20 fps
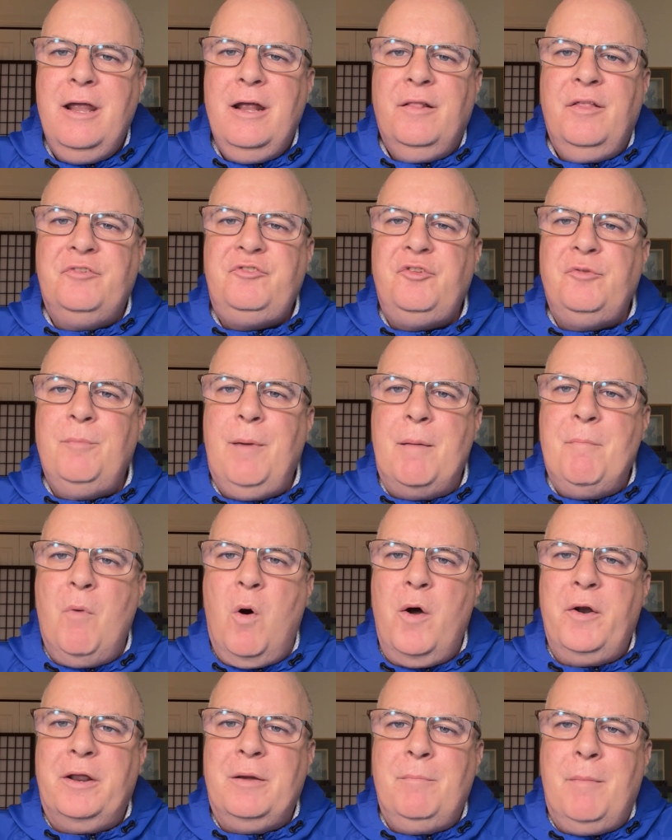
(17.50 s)
This is my
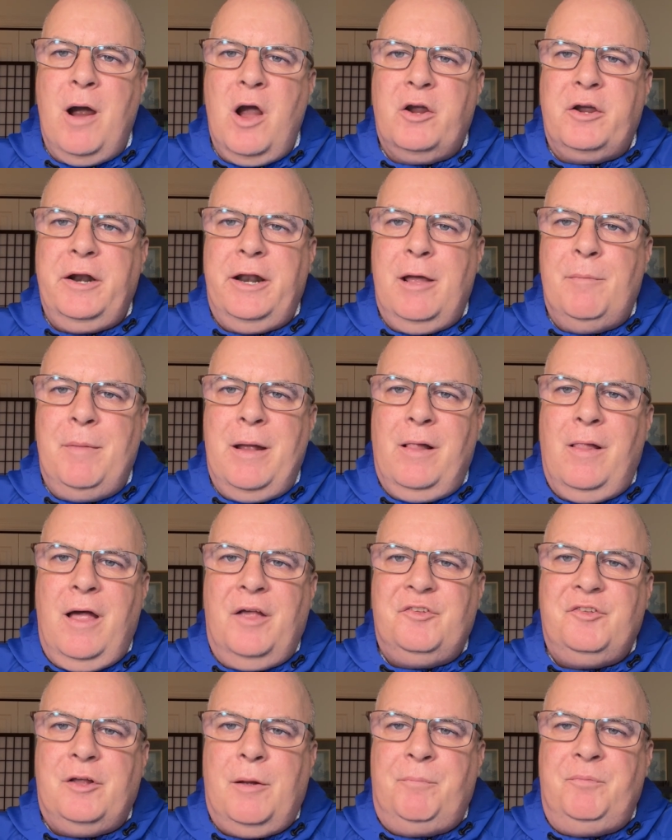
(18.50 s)
morning market
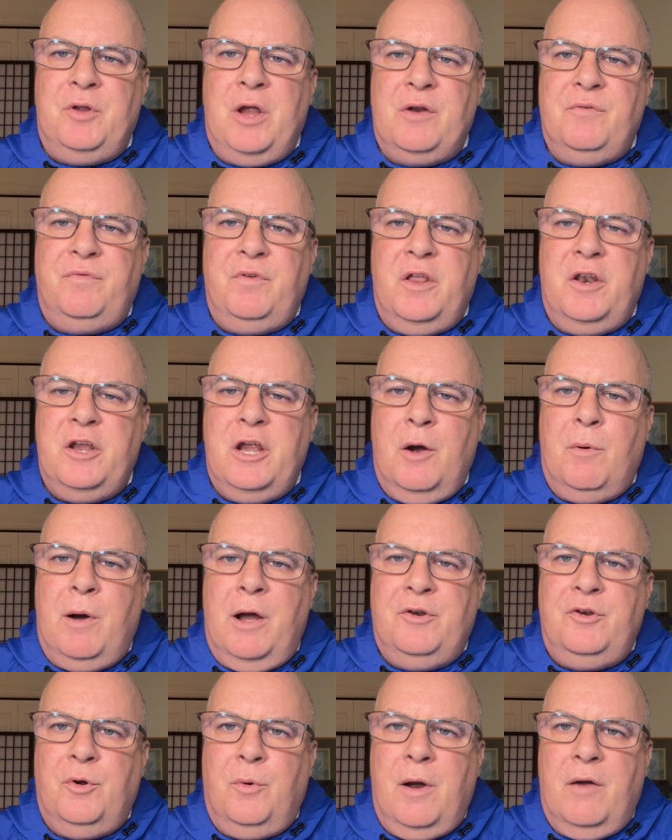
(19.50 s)
MLS update video
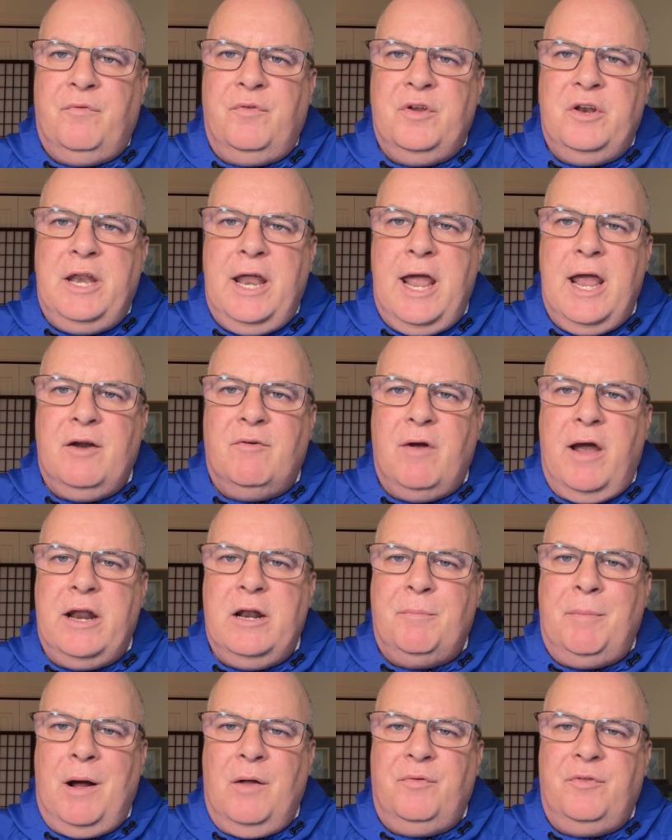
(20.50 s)
I do every day
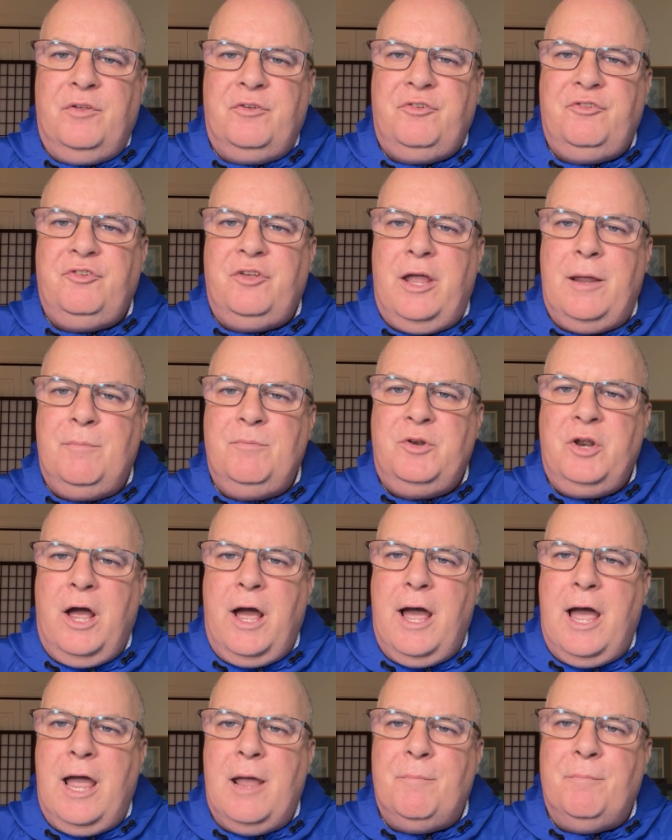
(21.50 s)
right about this same
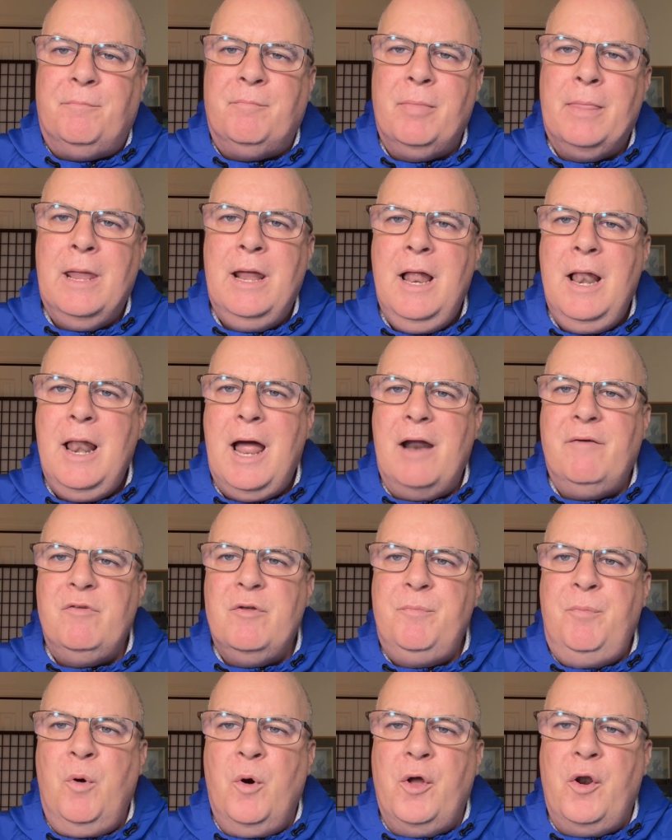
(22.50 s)
time. I
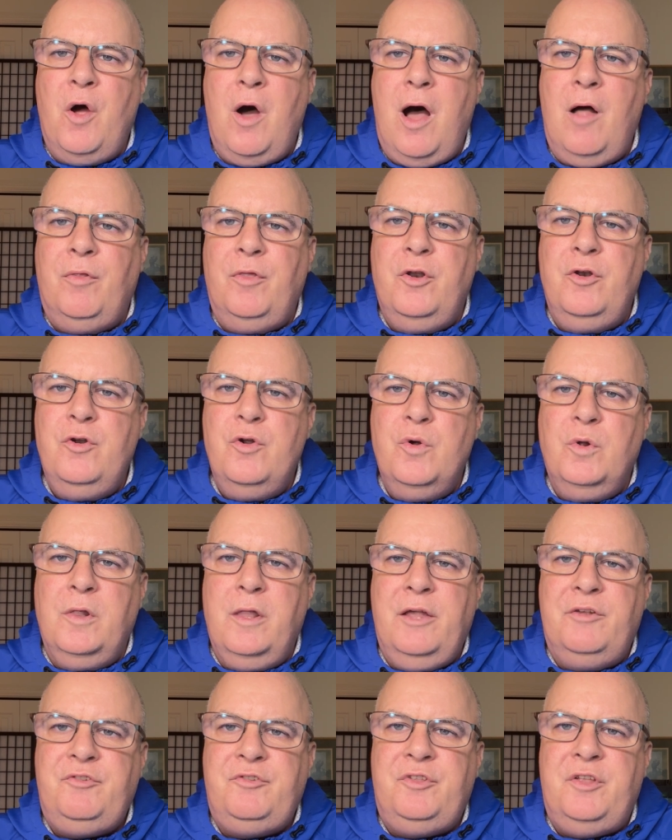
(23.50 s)
report all the new
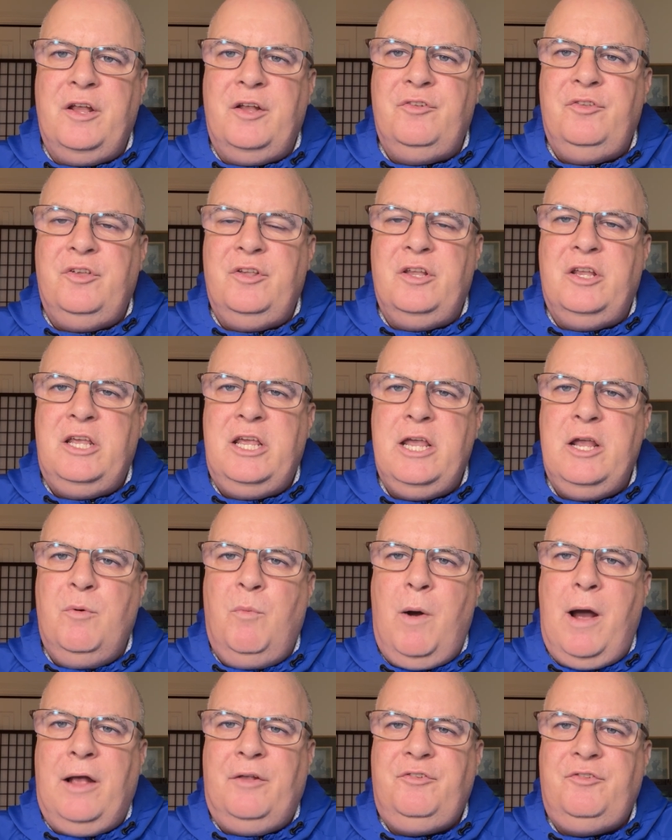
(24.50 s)
listings in Key
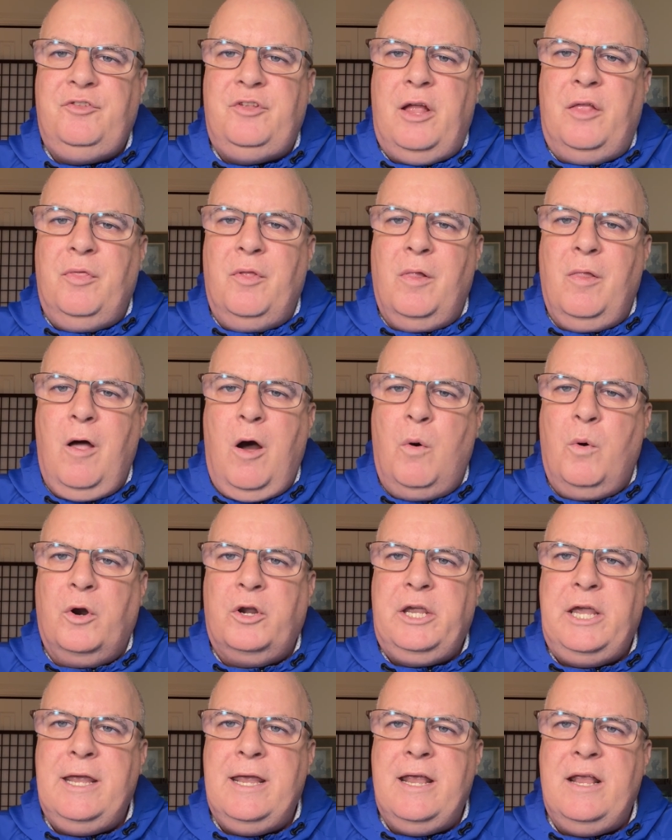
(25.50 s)
West and the
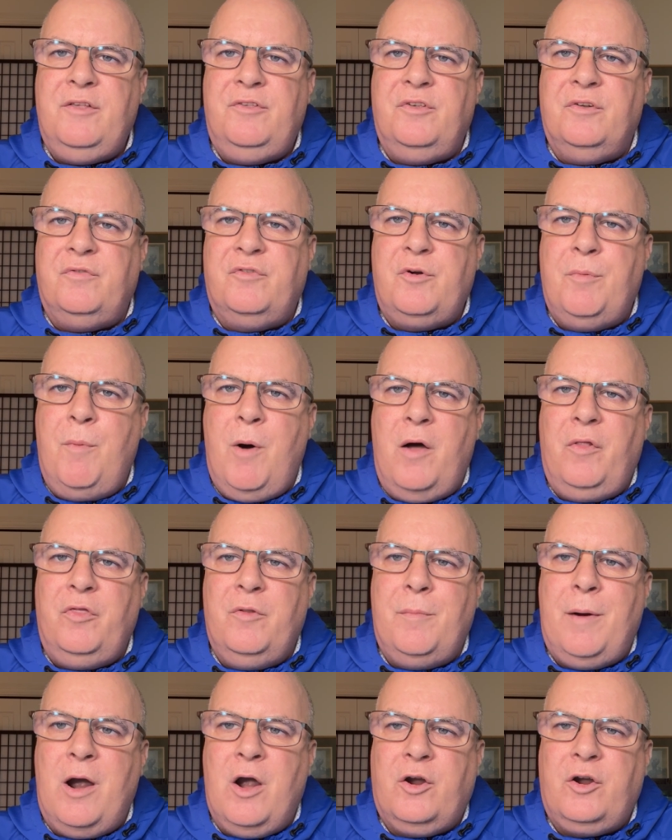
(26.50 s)
lower Keys that have come on
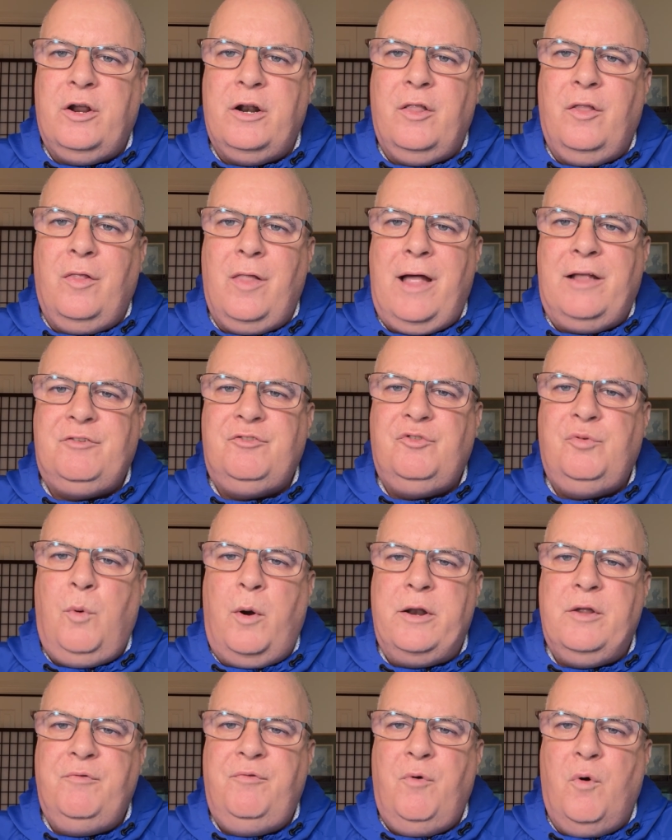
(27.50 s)
the market in the last
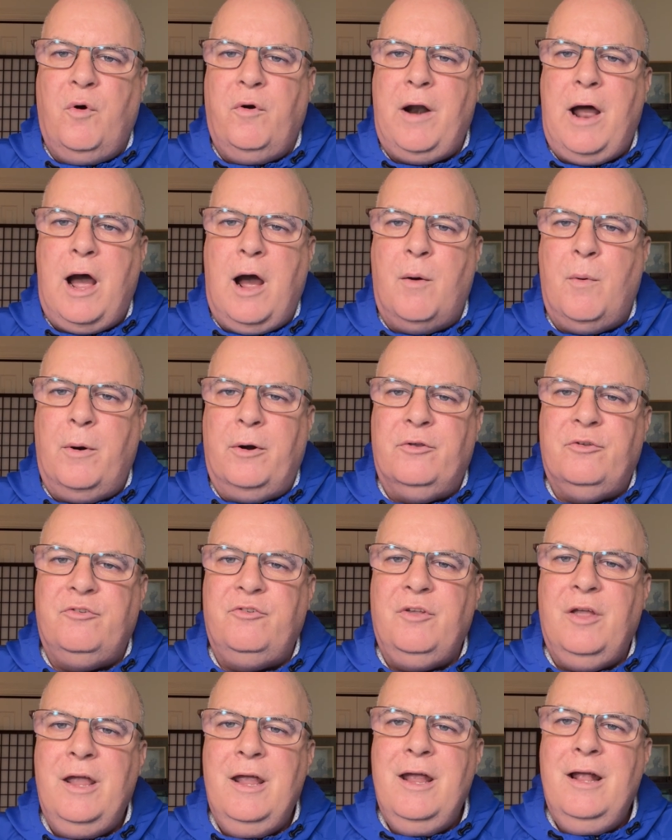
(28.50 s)
24
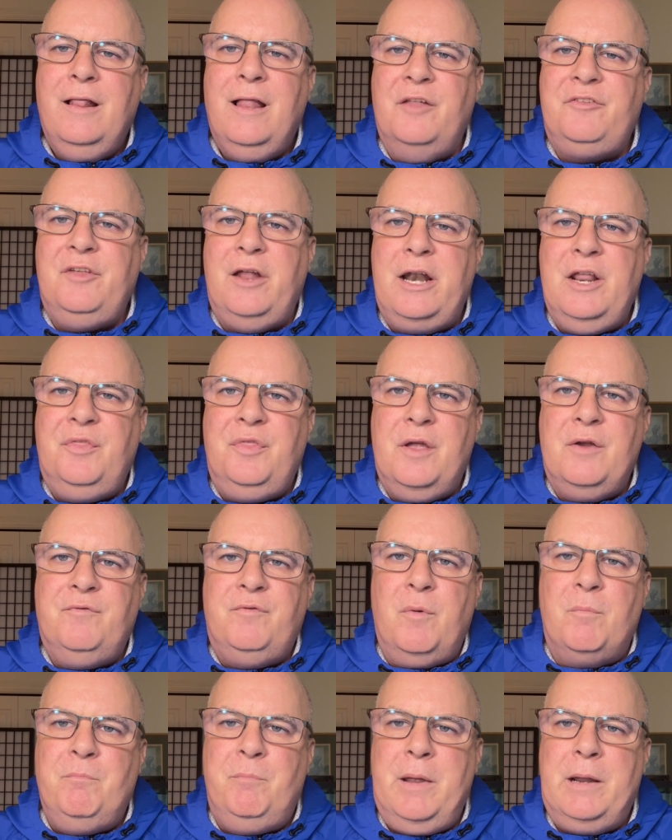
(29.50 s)
hours. That's
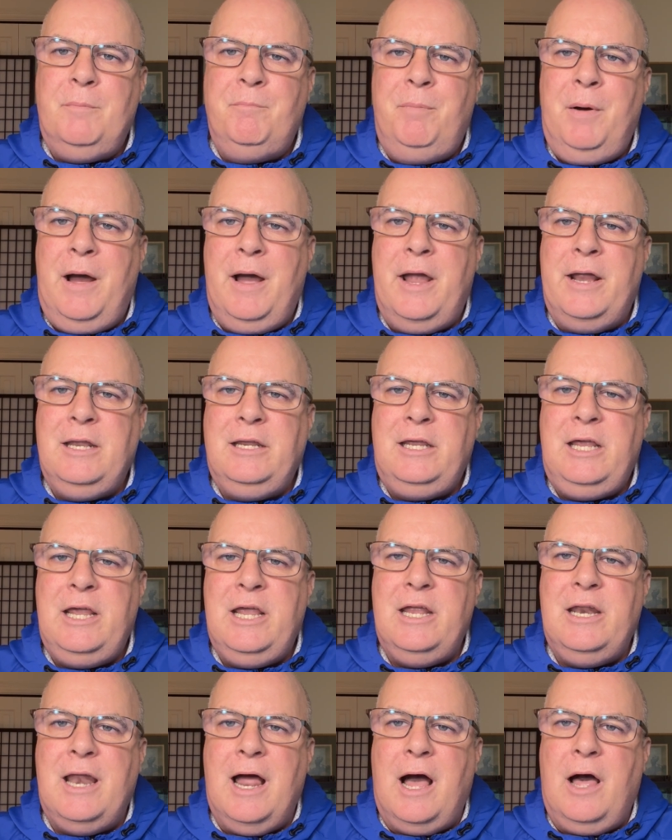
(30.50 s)
anything from Big Pine
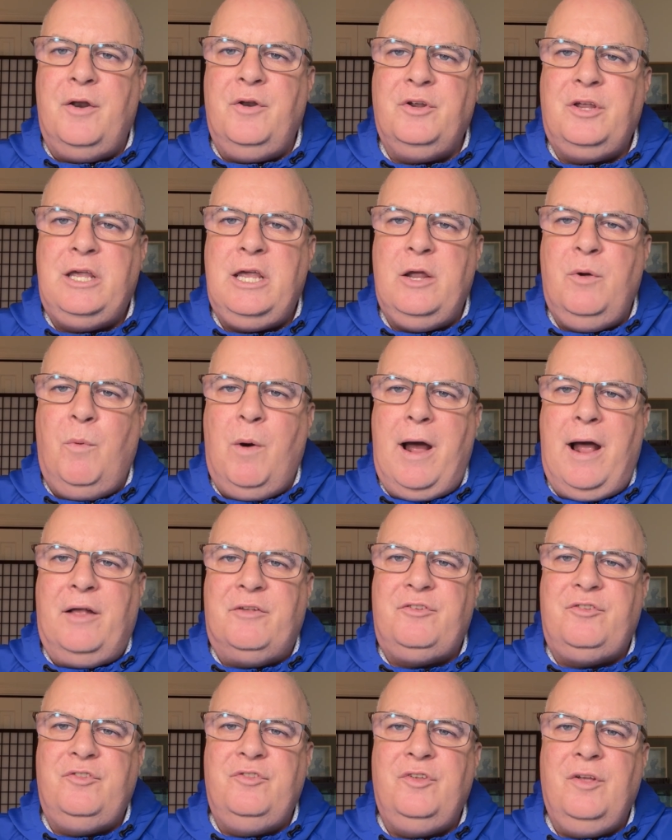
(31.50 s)
Key down to Key
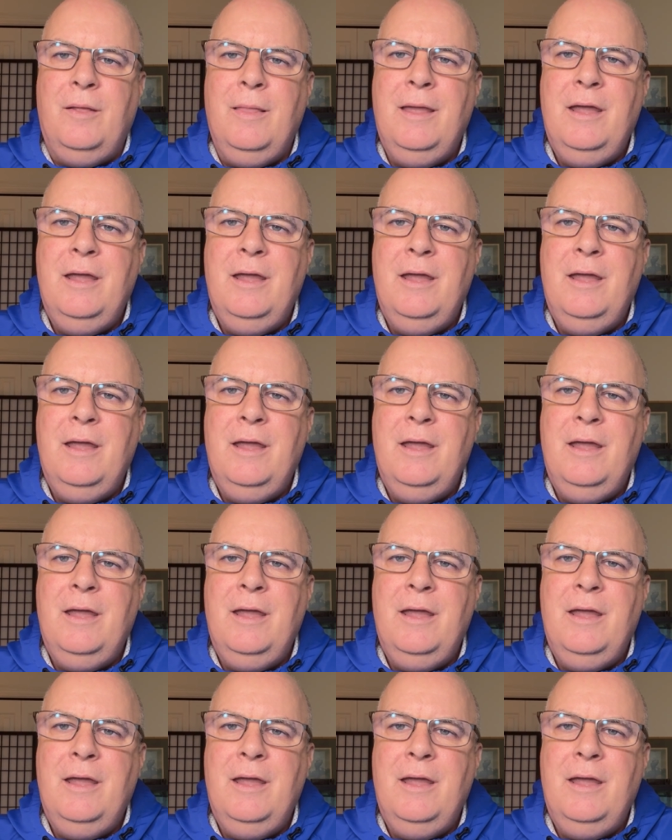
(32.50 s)
West.